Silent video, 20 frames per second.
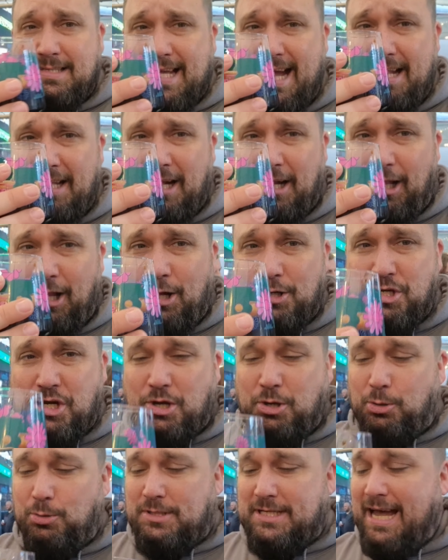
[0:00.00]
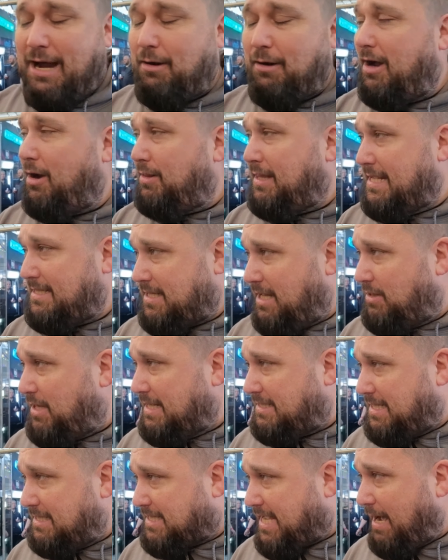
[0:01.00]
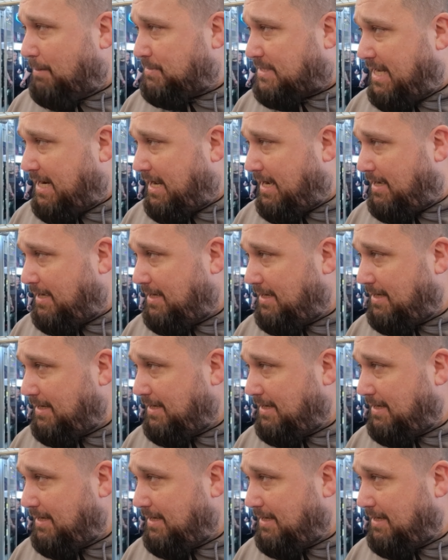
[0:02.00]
Technological terror, and this comes in at